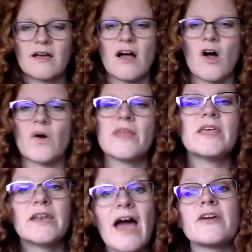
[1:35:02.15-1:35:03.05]
Oh, and
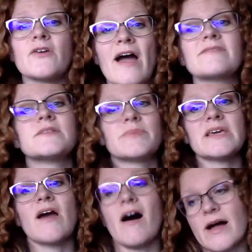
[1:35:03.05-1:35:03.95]
then now you have to
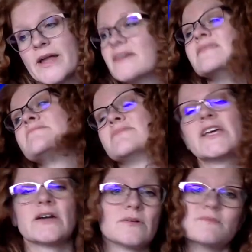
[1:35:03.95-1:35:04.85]
be on, you
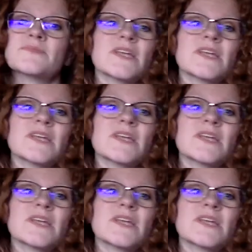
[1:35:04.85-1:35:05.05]
know,